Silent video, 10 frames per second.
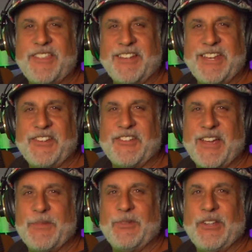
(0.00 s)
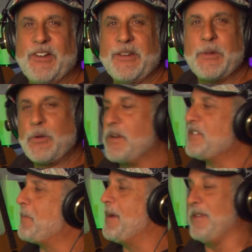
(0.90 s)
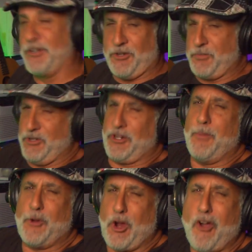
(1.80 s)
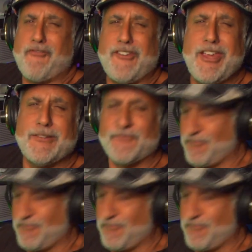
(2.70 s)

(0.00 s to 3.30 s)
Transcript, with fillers: The link is down below. Anybody who wants to buy me a Christmas cup of coffee?